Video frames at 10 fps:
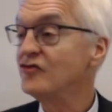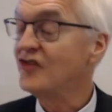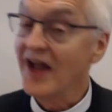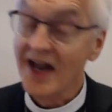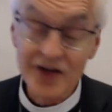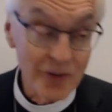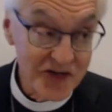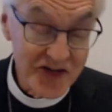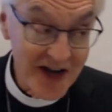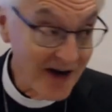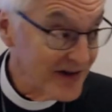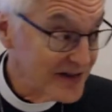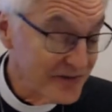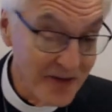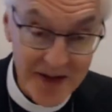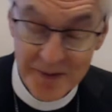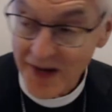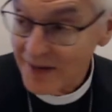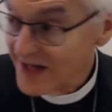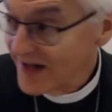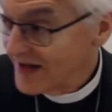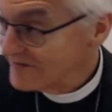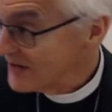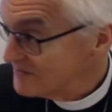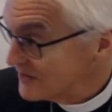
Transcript: Daniel was there at the fall of Babylon, right?